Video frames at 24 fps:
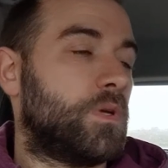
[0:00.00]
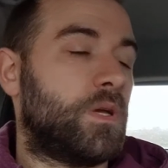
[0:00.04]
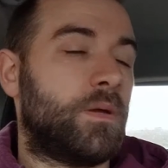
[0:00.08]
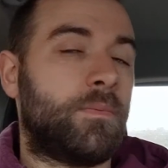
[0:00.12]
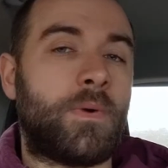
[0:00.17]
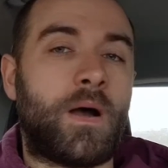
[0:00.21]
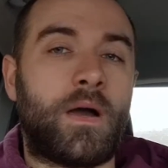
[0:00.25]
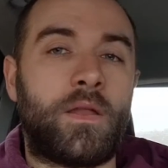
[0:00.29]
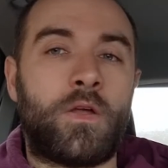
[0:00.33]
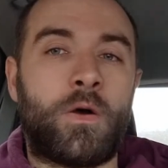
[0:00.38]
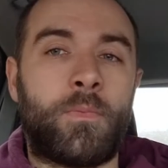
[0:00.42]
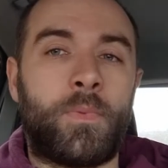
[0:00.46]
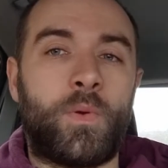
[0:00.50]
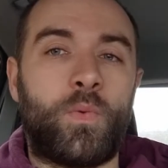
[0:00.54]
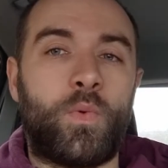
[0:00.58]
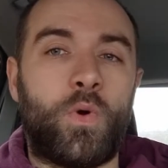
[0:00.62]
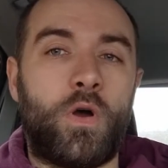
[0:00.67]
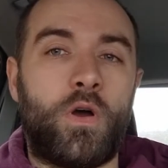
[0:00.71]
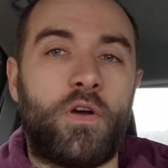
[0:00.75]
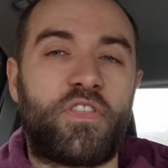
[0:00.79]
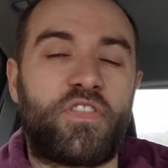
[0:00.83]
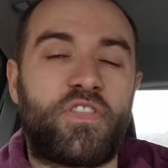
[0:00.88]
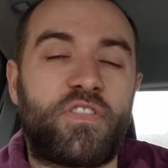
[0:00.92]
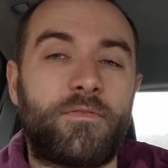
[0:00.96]
might not be
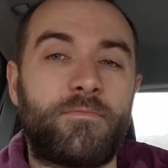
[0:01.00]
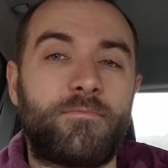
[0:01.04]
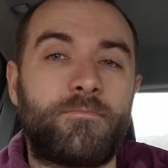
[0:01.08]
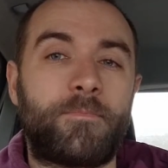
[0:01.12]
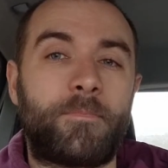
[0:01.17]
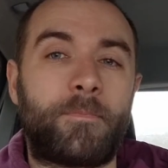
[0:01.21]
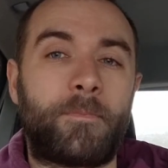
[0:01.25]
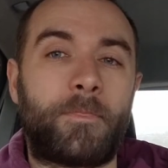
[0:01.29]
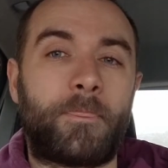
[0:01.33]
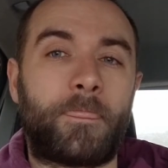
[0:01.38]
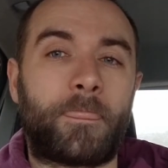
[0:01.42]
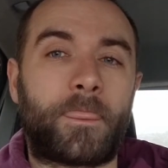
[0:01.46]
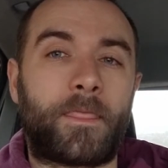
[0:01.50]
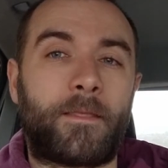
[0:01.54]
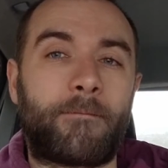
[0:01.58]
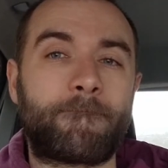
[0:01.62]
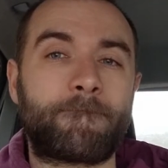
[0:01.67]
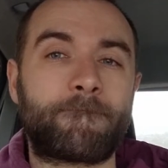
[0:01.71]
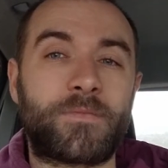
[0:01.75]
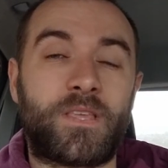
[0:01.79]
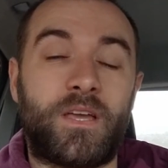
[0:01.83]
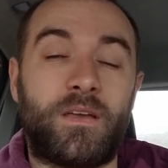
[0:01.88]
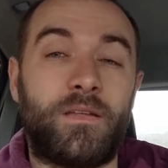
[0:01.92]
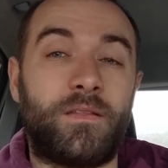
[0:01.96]
worth
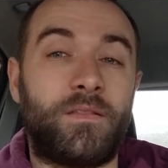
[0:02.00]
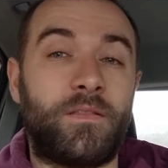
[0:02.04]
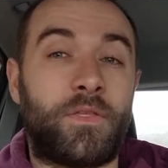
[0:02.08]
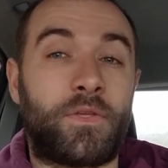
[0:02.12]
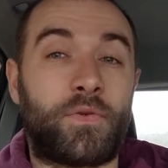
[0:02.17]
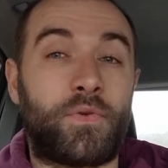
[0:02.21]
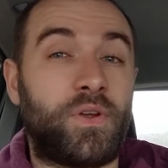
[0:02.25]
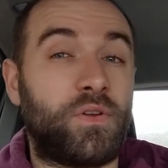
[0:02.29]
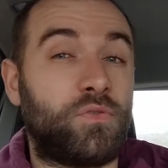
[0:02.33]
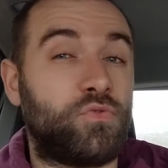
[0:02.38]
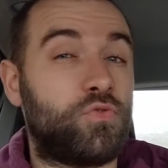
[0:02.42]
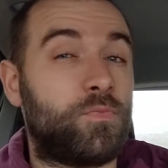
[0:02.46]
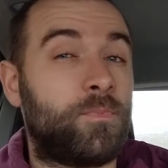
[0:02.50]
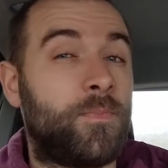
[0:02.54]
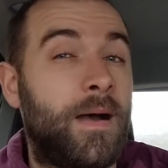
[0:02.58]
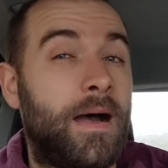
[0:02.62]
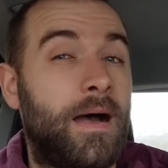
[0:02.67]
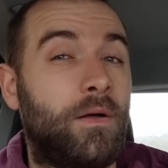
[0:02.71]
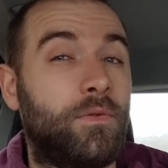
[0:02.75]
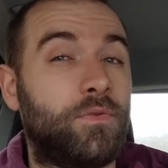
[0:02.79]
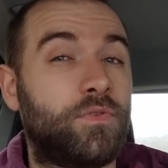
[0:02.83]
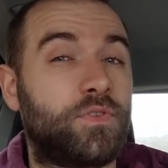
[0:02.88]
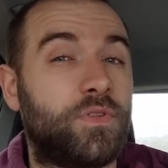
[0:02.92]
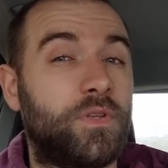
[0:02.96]
the
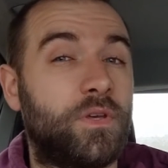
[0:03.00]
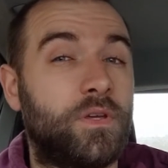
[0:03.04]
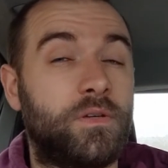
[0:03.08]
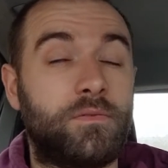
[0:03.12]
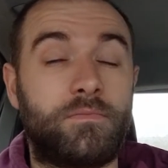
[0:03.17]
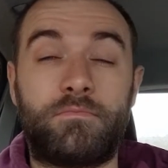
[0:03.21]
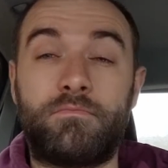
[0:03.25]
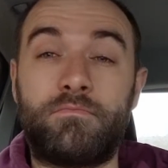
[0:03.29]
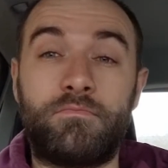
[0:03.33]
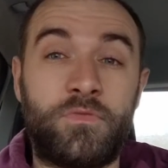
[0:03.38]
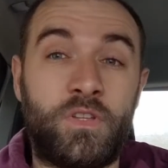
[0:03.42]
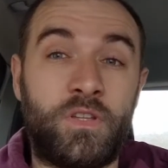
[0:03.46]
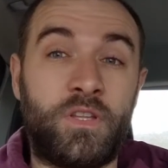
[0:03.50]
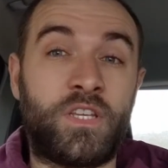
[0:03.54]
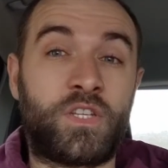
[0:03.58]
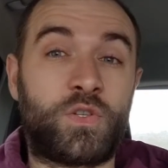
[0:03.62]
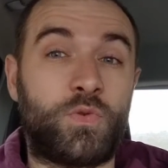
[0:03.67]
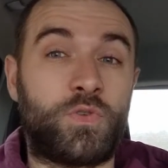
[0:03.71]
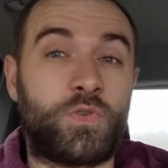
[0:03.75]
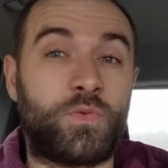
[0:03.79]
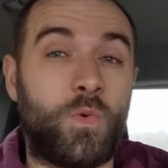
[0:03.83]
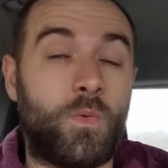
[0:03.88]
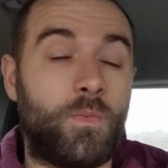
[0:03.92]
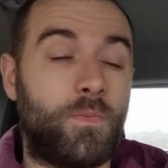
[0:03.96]
£300 that this
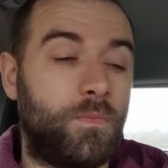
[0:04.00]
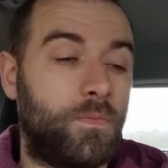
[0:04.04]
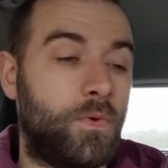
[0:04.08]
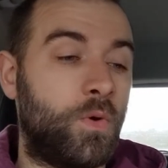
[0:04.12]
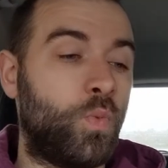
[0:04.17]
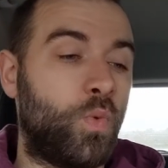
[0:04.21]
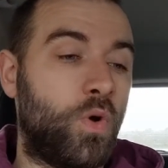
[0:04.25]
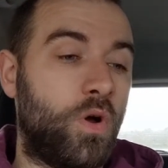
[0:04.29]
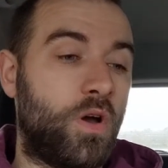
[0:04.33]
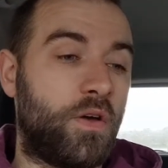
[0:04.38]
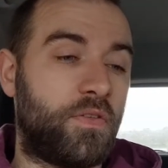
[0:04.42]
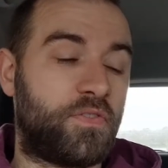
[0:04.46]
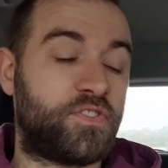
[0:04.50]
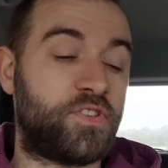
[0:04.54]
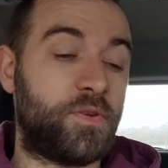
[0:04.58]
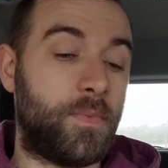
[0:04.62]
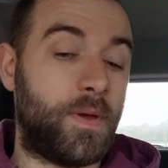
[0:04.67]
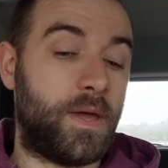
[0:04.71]
was worth to